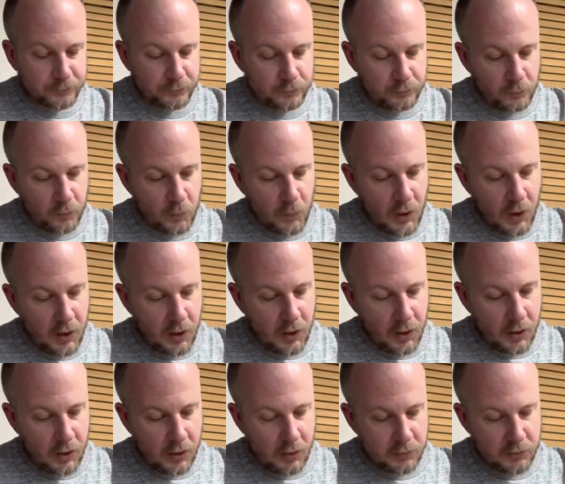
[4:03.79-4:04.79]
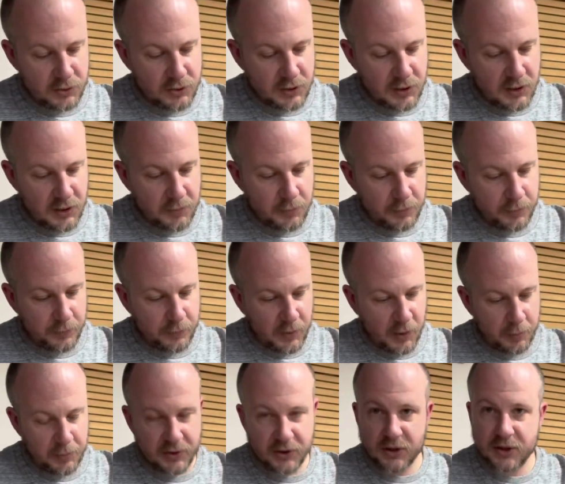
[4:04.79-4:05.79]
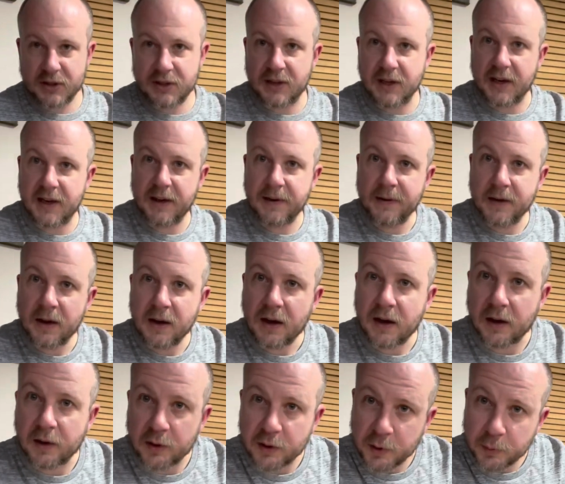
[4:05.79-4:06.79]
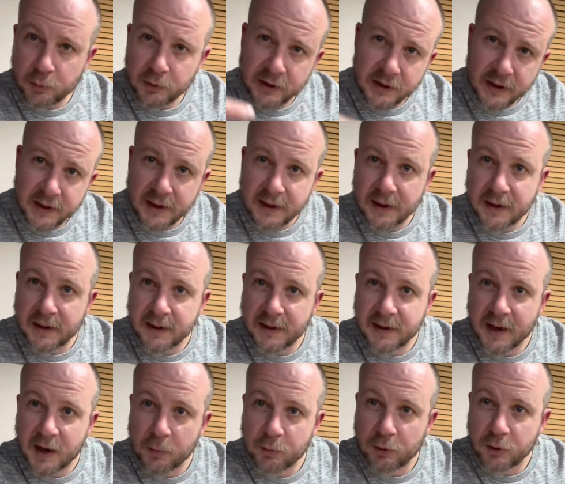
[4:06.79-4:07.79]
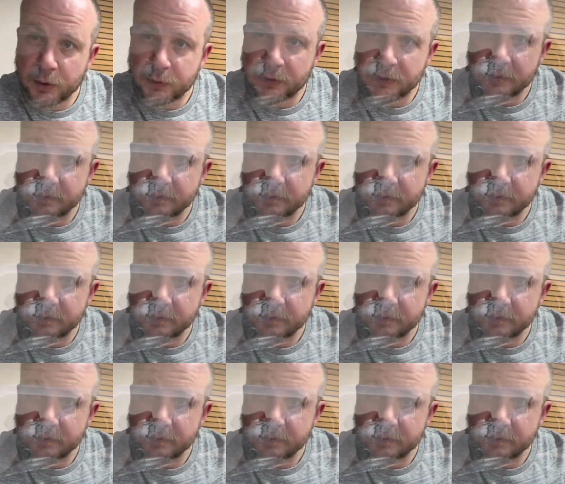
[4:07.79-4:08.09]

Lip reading: I'm just going to pop it just there, and I'm going to bring the camera over.